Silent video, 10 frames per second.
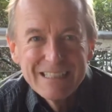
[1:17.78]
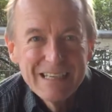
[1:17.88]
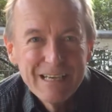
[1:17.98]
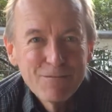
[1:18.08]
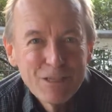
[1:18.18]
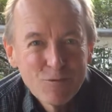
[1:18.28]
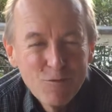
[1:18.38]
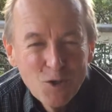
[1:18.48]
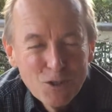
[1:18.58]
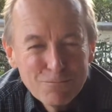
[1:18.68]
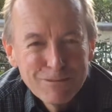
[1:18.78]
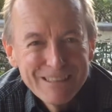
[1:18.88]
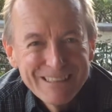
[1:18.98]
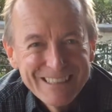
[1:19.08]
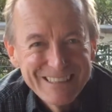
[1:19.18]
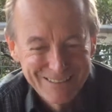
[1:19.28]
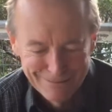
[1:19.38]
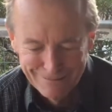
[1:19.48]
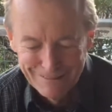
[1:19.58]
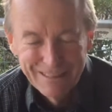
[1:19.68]
love these four wines.
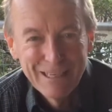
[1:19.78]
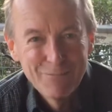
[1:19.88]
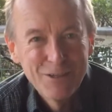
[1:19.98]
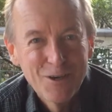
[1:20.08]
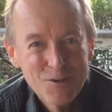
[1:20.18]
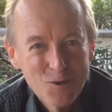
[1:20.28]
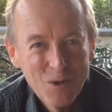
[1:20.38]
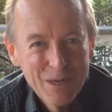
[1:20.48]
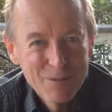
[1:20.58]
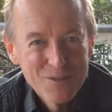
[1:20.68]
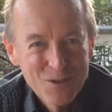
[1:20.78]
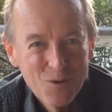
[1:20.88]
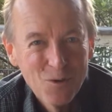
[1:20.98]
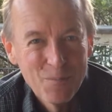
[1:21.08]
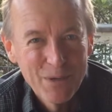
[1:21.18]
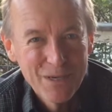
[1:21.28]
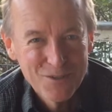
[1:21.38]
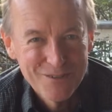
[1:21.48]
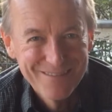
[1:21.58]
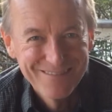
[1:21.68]
Love you guys at Wegmans and all the best.